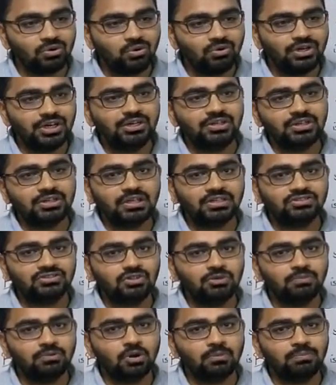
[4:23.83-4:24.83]
own
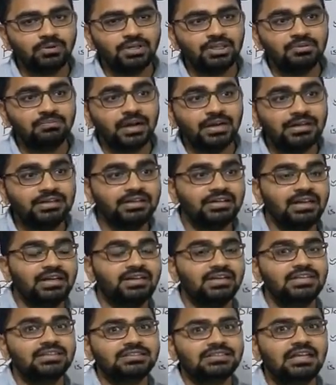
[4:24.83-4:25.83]
intellectual property by
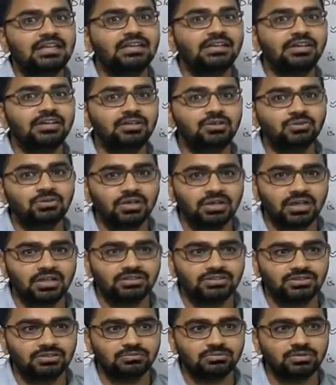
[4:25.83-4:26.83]
directly selling it to the
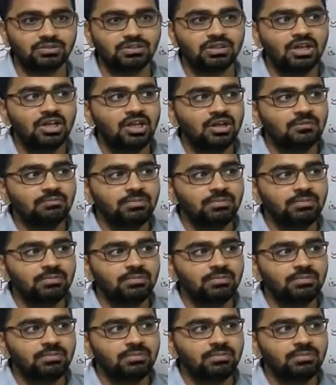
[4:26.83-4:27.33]
customer